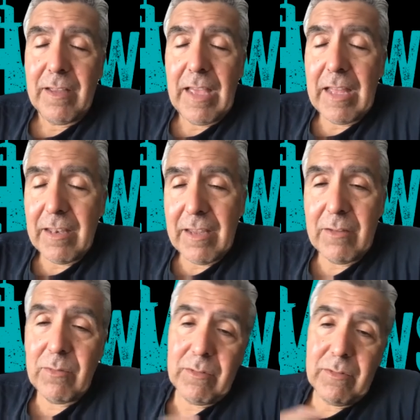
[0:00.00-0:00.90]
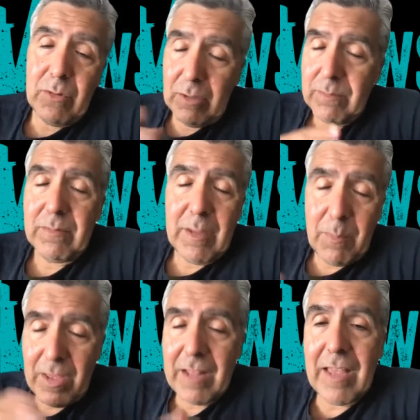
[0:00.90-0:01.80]
ended, well, the
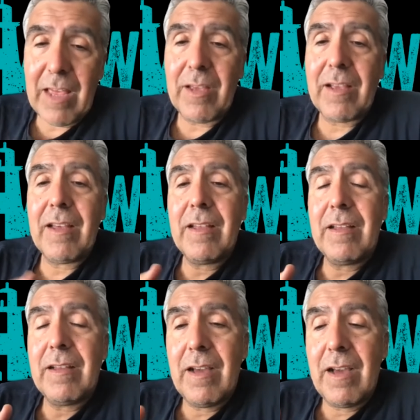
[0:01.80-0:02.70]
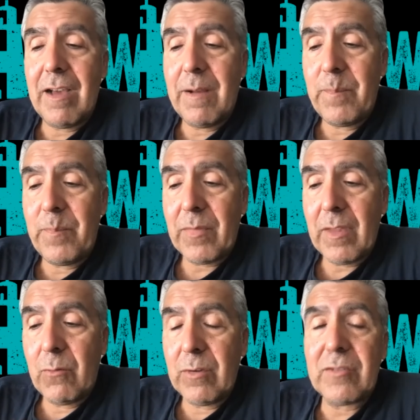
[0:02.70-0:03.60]
pandemic uh,
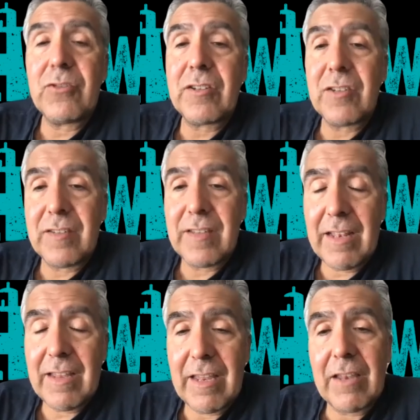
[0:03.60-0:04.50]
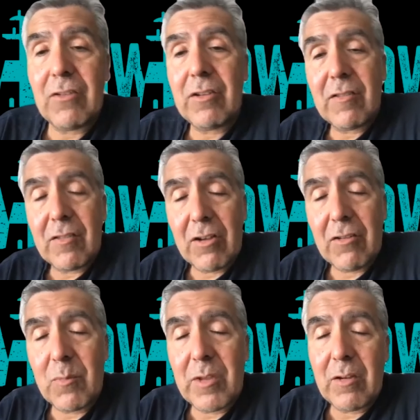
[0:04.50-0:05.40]
restrictions ended and you could start
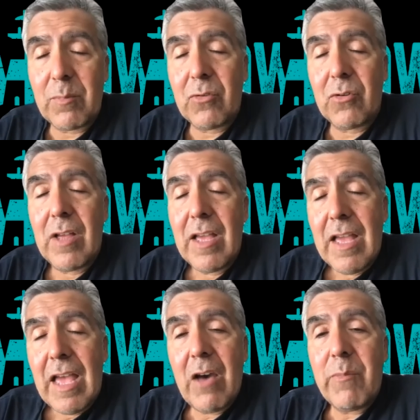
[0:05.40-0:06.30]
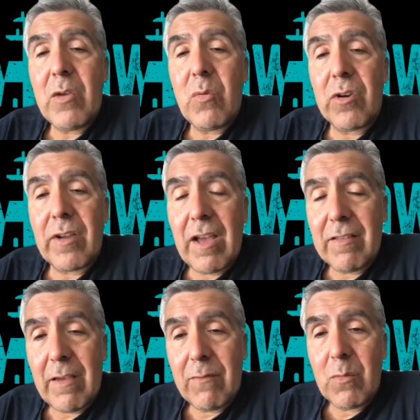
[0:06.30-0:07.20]
swimming in a pool, how many workouts
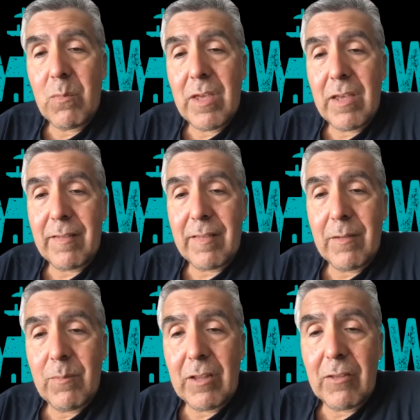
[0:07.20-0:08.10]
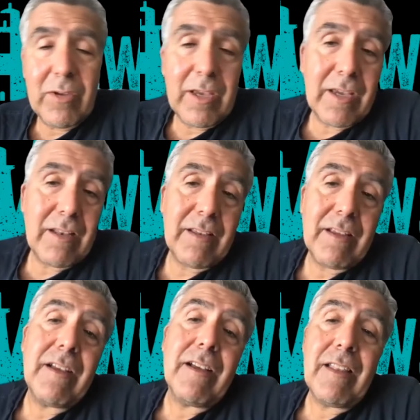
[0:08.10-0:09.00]
have you missed between
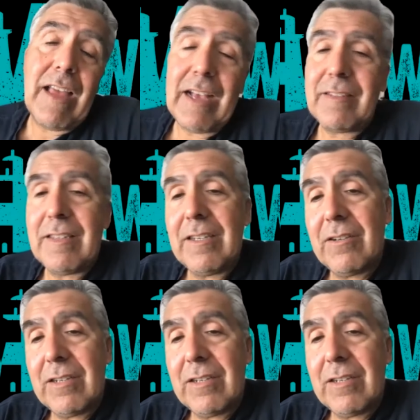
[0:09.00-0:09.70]
last year